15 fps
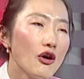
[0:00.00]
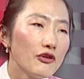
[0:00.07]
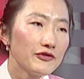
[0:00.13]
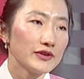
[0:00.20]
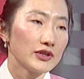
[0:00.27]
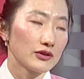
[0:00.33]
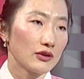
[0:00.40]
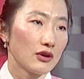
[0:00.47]

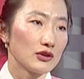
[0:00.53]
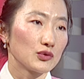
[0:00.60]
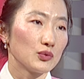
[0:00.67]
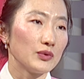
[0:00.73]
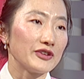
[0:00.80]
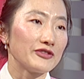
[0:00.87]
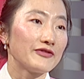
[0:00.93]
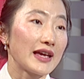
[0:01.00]
Often or
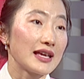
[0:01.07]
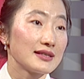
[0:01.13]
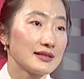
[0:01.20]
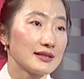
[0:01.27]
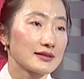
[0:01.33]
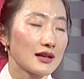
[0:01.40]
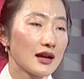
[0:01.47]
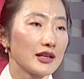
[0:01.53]
not, we face
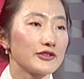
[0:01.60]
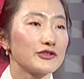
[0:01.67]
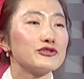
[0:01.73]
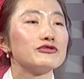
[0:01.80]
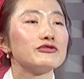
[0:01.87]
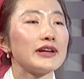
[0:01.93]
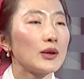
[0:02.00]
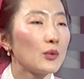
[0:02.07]
this kind of
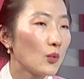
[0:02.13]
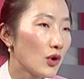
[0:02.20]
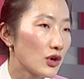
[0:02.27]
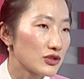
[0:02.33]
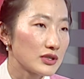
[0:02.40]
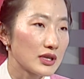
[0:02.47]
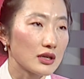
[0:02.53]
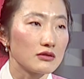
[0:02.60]

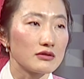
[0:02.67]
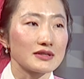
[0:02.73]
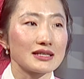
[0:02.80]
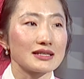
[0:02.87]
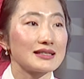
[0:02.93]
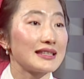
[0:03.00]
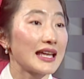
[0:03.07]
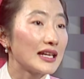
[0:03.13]
greenwashing or
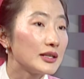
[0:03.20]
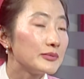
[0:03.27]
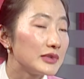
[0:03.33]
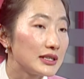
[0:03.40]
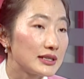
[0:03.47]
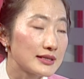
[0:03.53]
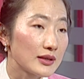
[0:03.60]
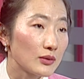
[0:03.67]

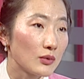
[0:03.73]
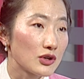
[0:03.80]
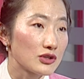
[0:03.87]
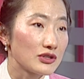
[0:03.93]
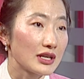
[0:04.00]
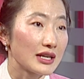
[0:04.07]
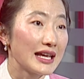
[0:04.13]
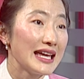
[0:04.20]
sustainability
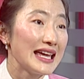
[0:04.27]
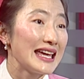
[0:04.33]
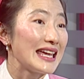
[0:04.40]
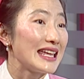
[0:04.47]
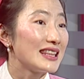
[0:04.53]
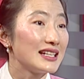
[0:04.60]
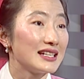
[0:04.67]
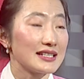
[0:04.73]
washing
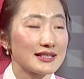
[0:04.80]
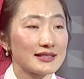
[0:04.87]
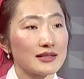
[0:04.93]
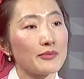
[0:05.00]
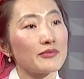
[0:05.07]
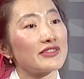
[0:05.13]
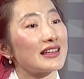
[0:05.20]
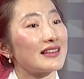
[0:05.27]
in that it's
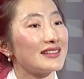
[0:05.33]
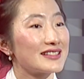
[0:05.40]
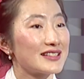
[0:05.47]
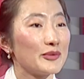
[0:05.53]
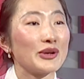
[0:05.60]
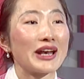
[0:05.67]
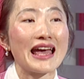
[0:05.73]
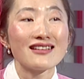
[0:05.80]
something that
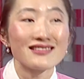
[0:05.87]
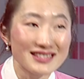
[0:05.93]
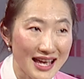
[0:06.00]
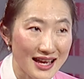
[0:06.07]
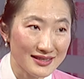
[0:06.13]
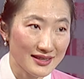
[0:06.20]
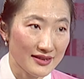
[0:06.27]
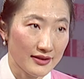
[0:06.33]
someone else
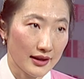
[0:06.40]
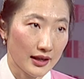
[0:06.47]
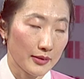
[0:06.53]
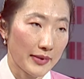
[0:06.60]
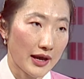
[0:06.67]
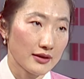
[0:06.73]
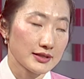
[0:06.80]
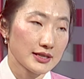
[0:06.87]
has to think
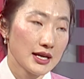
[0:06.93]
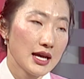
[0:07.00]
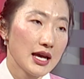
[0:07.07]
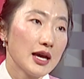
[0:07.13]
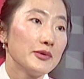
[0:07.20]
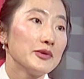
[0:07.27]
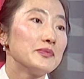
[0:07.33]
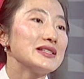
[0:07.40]
about.
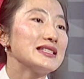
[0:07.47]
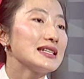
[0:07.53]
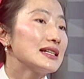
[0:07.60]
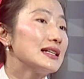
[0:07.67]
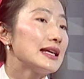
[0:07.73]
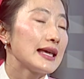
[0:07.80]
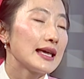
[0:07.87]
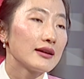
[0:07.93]
Mm-hmm. But
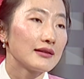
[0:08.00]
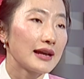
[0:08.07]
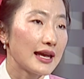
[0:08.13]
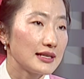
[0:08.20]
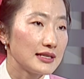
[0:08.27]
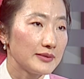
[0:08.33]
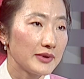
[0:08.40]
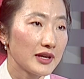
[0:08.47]
particularly here at
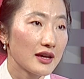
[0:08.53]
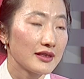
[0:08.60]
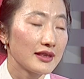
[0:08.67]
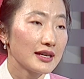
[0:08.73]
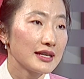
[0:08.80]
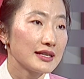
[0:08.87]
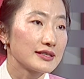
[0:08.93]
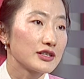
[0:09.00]
ADB, I
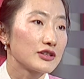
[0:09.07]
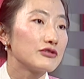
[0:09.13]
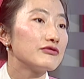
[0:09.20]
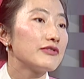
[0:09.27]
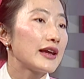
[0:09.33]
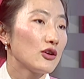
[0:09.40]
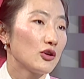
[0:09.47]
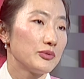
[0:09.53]
think it's a
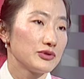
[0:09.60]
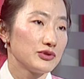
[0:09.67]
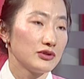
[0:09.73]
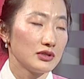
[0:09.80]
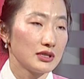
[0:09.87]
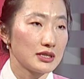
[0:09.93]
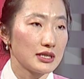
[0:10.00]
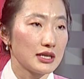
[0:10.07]
great
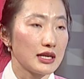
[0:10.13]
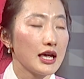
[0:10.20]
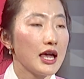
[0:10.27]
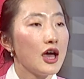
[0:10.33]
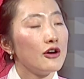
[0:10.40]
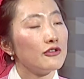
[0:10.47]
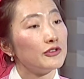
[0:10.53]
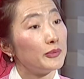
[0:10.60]
opportunity
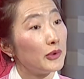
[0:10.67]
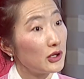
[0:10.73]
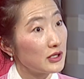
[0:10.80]
for